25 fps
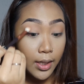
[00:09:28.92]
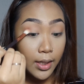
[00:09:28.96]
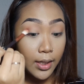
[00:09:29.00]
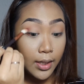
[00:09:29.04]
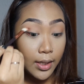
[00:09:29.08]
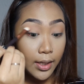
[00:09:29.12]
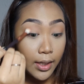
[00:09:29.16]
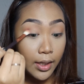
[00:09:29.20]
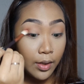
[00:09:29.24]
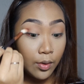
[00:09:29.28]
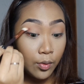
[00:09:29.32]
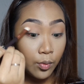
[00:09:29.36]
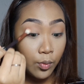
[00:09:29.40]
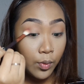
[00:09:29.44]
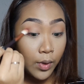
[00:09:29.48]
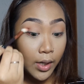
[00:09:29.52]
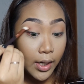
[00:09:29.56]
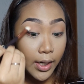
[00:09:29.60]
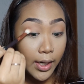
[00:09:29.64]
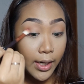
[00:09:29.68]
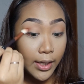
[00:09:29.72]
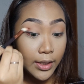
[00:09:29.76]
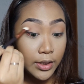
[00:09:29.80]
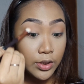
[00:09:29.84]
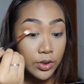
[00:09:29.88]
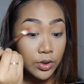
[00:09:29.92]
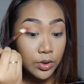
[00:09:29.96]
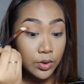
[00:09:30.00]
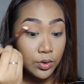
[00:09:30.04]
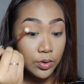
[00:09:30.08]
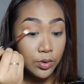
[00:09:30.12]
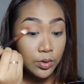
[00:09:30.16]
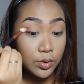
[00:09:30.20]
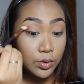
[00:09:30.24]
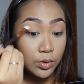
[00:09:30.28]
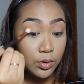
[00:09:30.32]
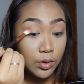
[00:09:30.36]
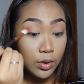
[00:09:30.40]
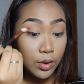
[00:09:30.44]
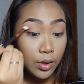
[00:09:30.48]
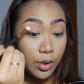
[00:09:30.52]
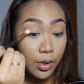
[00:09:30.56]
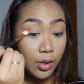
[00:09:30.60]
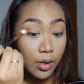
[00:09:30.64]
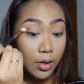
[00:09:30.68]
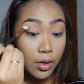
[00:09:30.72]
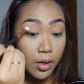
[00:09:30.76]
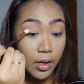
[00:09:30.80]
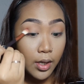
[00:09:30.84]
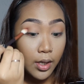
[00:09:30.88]
and then what I do
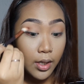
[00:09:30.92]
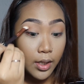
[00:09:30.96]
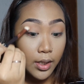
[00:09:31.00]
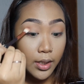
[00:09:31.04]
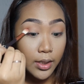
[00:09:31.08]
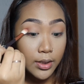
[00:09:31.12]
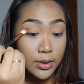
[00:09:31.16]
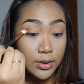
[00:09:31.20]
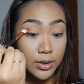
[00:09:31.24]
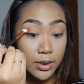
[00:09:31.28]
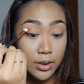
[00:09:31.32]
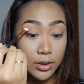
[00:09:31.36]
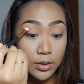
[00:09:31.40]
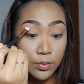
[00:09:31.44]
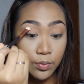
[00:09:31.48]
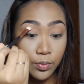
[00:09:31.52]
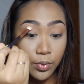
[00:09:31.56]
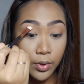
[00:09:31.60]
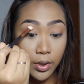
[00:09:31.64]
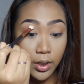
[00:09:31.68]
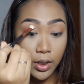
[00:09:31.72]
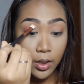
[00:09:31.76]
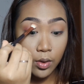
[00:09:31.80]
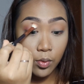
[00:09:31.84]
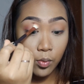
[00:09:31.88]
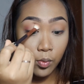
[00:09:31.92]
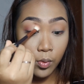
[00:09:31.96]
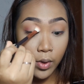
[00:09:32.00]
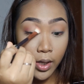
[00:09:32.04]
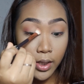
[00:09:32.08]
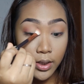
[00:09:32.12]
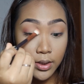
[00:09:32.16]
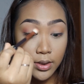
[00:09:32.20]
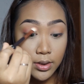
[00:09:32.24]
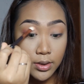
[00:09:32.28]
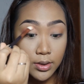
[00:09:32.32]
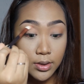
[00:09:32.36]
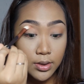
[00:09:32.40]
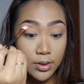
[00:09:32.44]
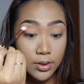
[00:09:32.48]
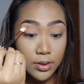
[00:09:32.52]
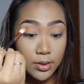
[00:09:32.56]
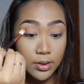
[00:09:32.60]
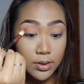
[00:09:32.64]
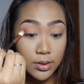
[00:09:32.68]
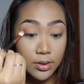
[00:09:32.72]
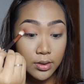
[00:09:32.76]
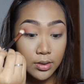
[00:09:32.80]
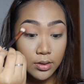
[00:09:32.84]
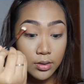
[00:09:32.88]
is just bring it
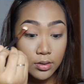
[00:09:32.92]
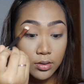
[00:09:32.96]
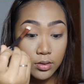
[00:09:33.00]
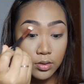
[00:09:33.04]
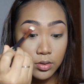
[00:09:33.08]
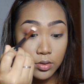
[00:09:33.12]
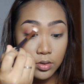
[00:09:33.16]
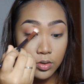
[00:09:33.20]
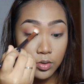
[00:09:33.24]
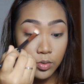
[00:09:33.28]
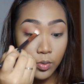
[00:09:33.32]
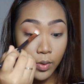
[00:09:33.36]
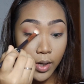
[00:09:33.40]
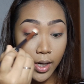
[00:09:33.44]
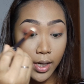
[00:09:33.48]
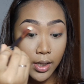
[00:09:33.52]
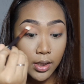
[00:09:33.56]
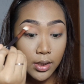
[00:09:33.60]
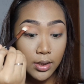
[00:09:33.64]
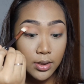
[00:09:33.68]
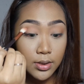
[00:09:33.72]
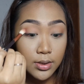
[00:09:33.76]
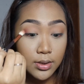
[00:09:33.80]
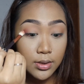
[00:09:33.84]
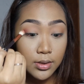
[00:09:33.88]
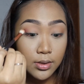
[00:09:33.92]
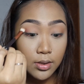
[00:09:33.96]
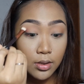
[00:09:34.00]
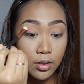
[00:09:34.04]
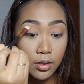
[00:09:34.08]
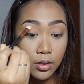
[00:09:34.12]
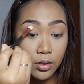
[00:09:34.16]
once, twice,